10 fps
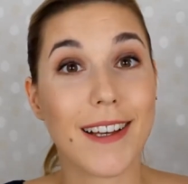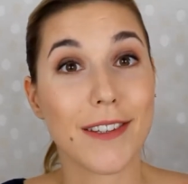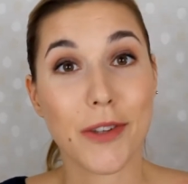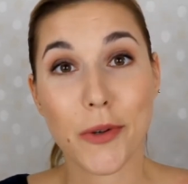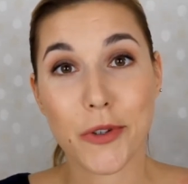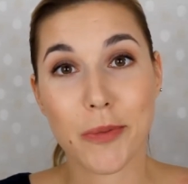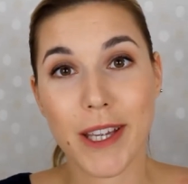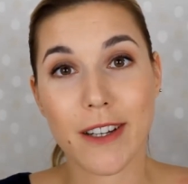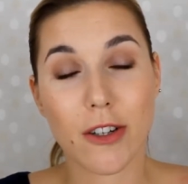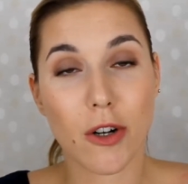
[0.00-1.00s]
So to
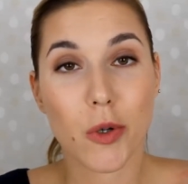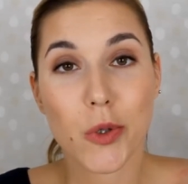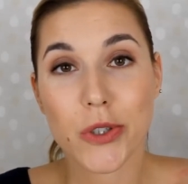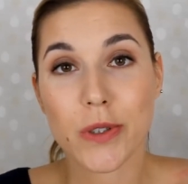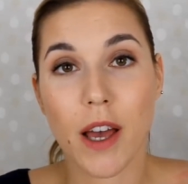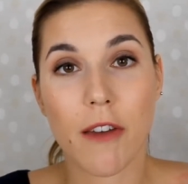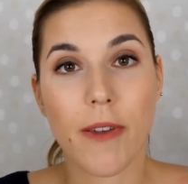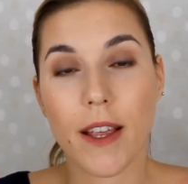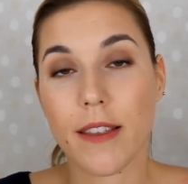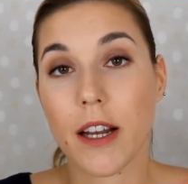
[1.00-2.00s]
make a conclusion, I
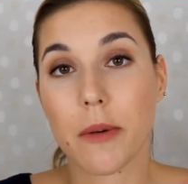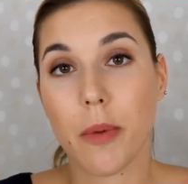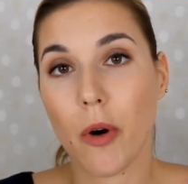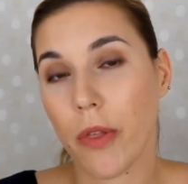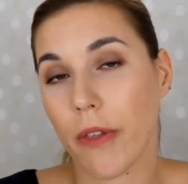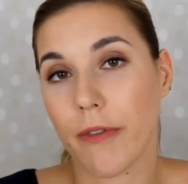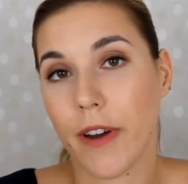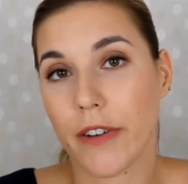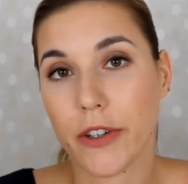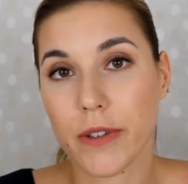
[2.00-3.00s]
think they're both
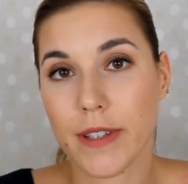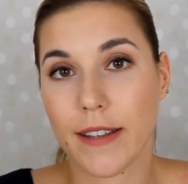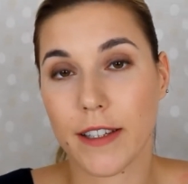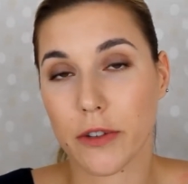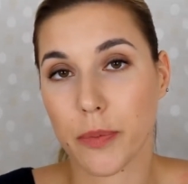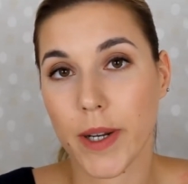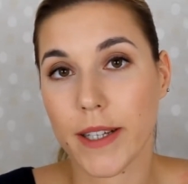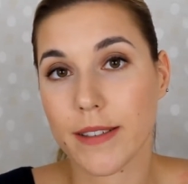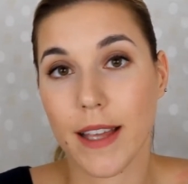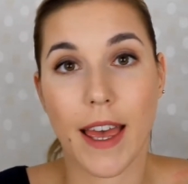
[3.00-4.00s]
very good setting
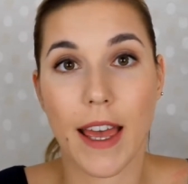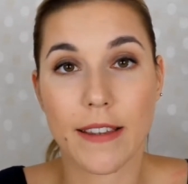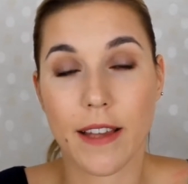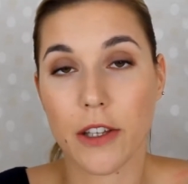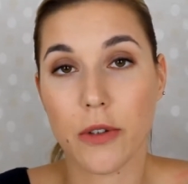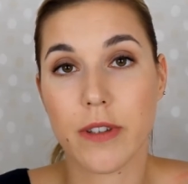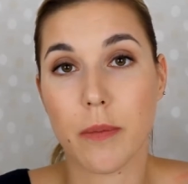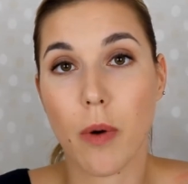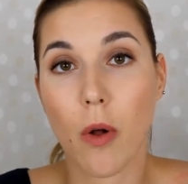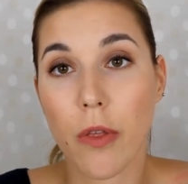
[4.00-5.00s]
sprays and I use
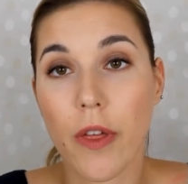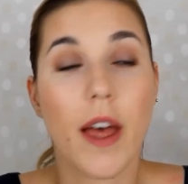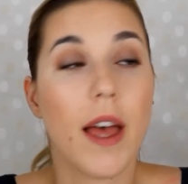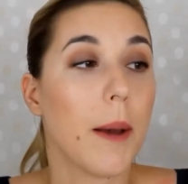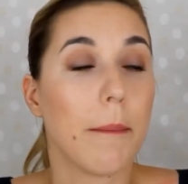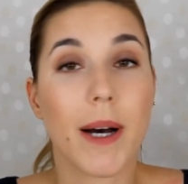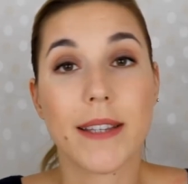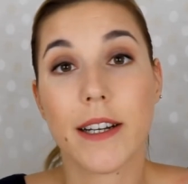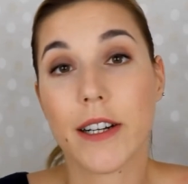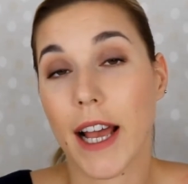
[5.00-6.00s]
them both, but
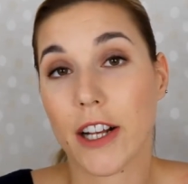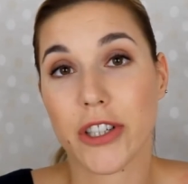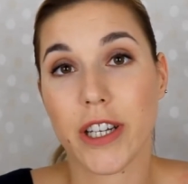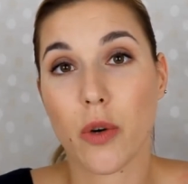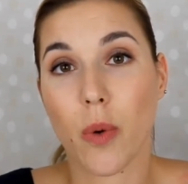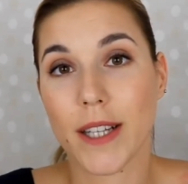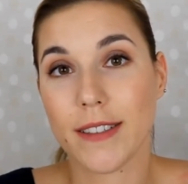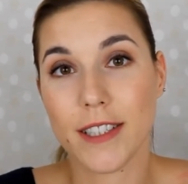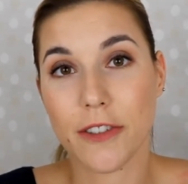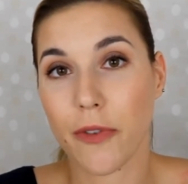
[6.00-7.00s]
they're actually
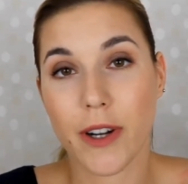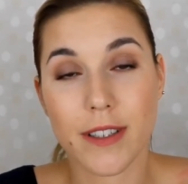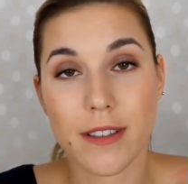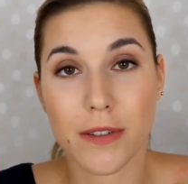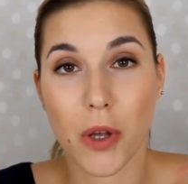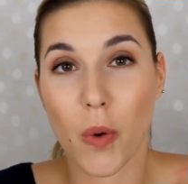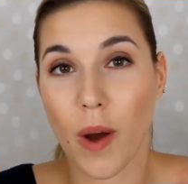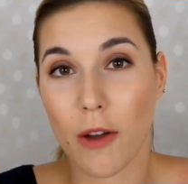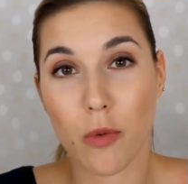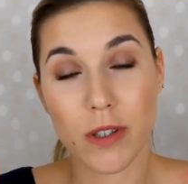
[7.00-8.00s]
quite different, so
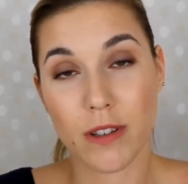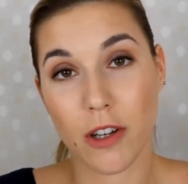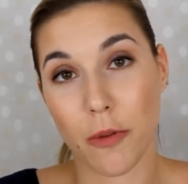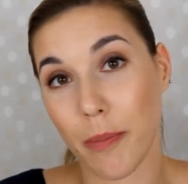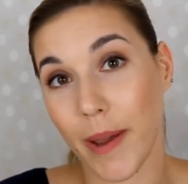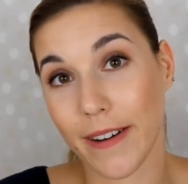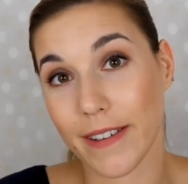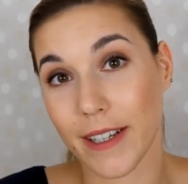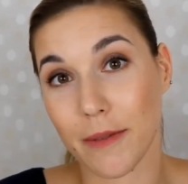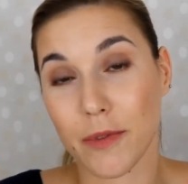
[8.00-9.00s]
I wouldn't compare
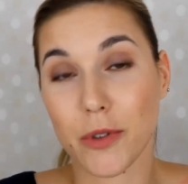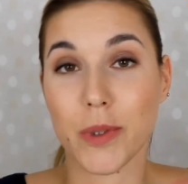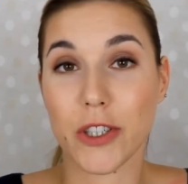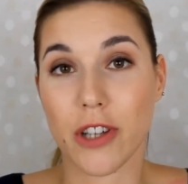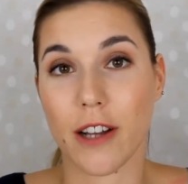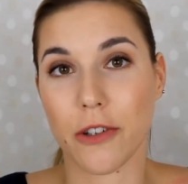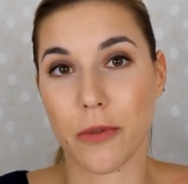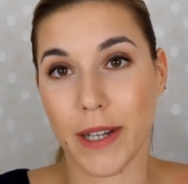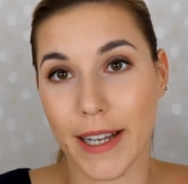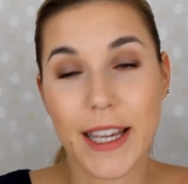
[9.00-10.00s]
them to each other
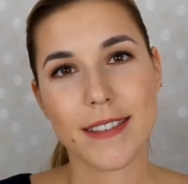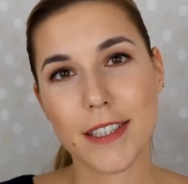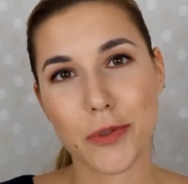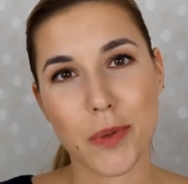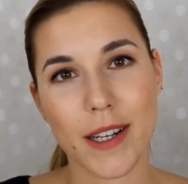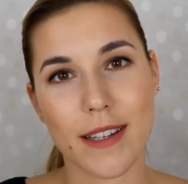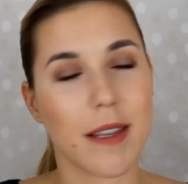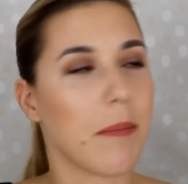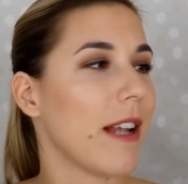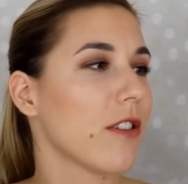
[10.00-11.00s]
really. This one, as
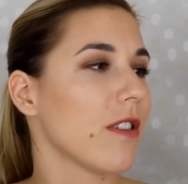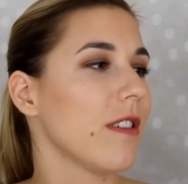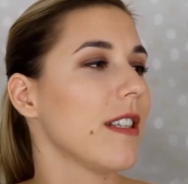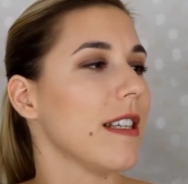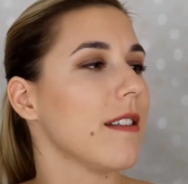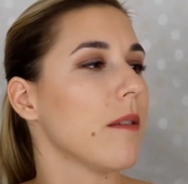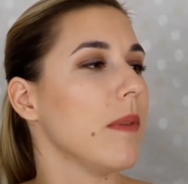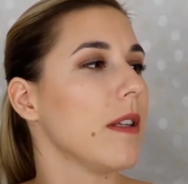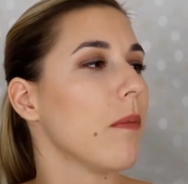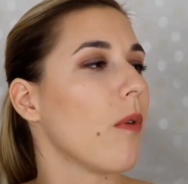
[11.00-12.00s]
I mentioned, is a
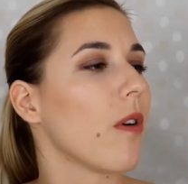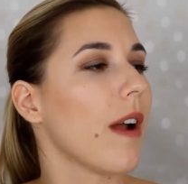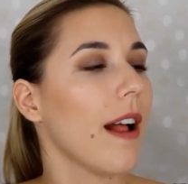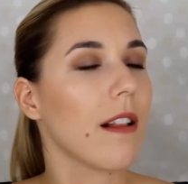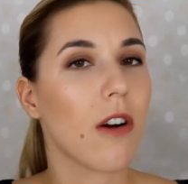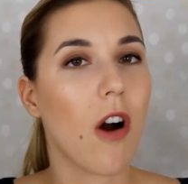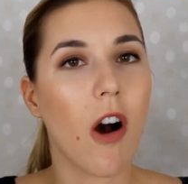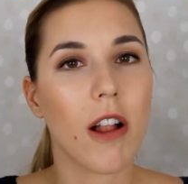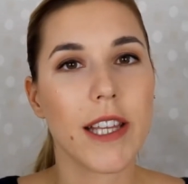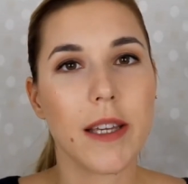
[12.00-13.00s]
bit more
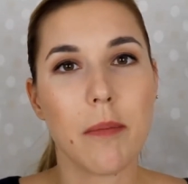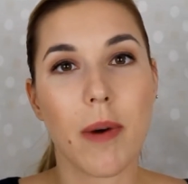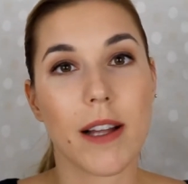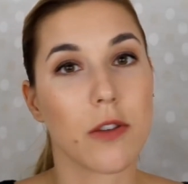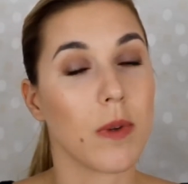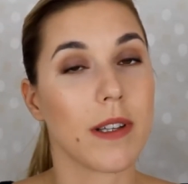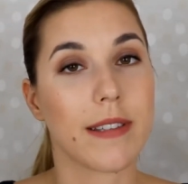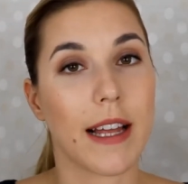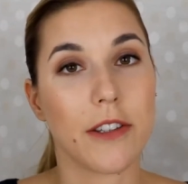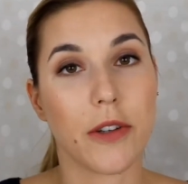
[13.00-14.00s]
alcohol-y but will
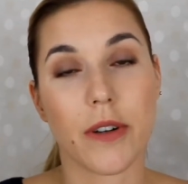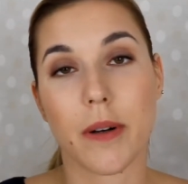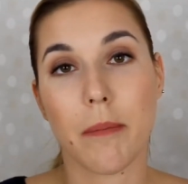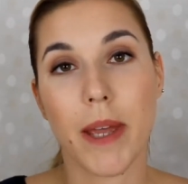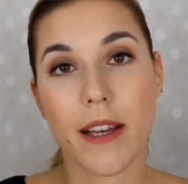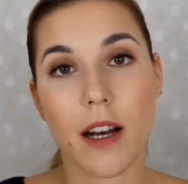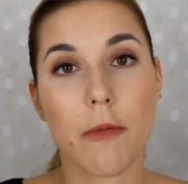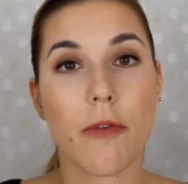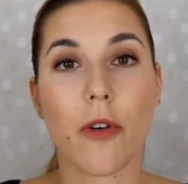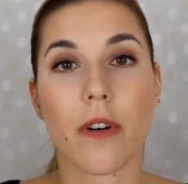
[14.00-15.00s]
set your
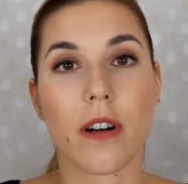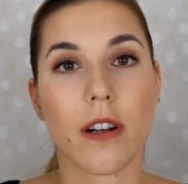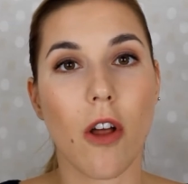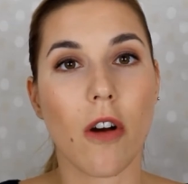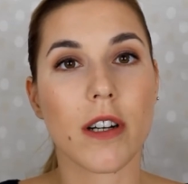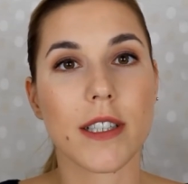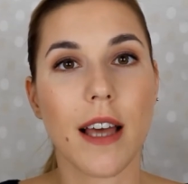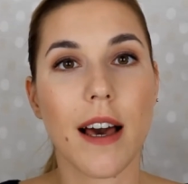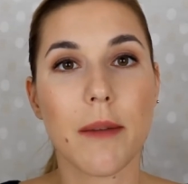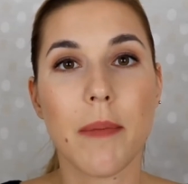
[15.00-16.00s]
makeup for a longer
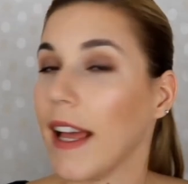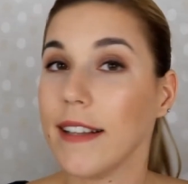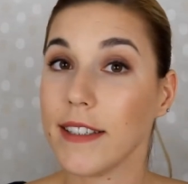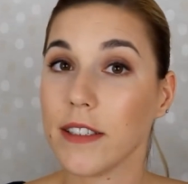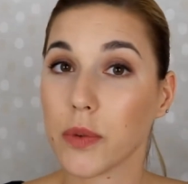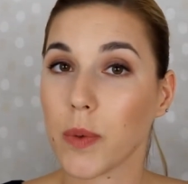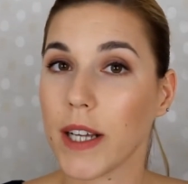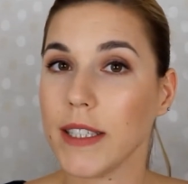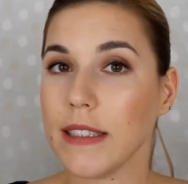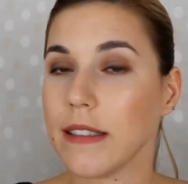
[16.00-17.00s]
time, and this
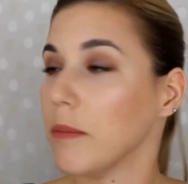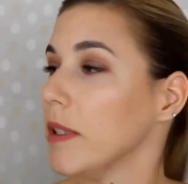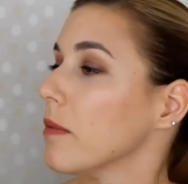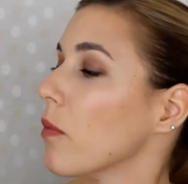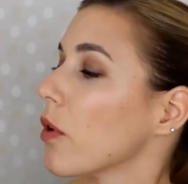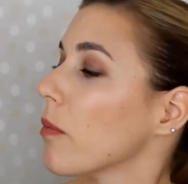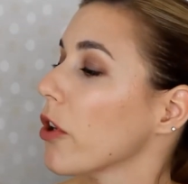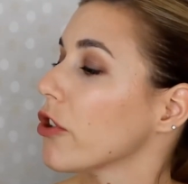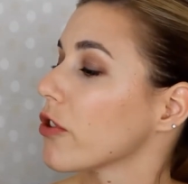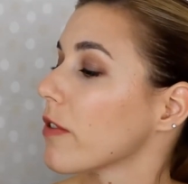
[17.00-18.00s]
one is a bit more
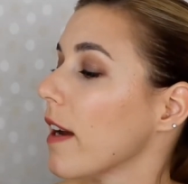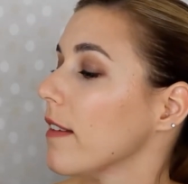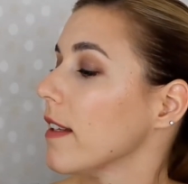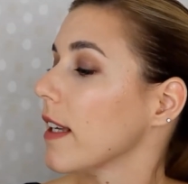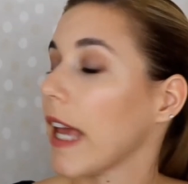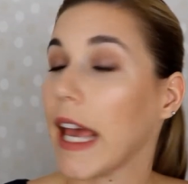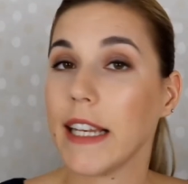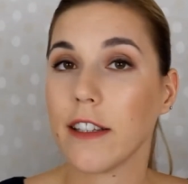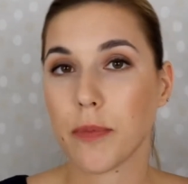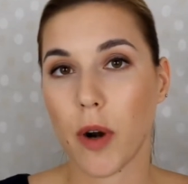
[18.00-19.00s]
moisturizing and
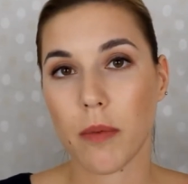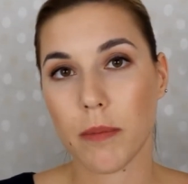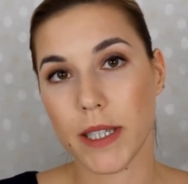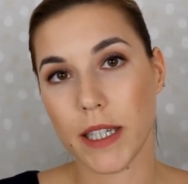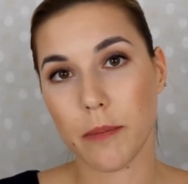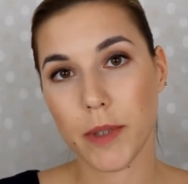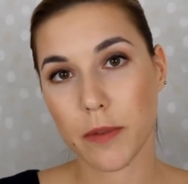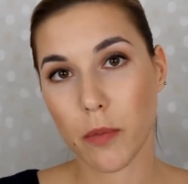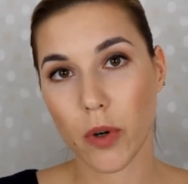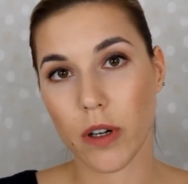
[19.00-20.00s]
it's probably a bit more